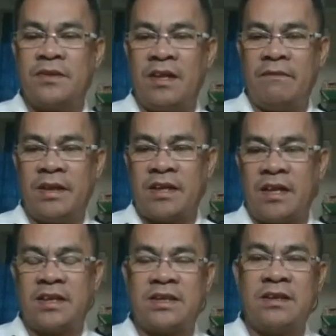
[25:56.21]
leave it
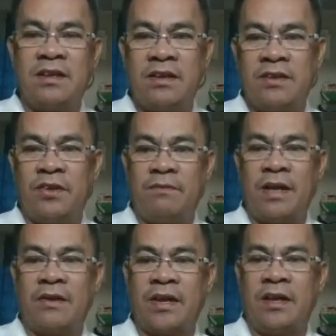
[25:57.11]
as
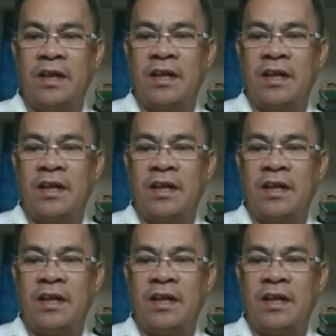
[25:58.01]
normal. Okay?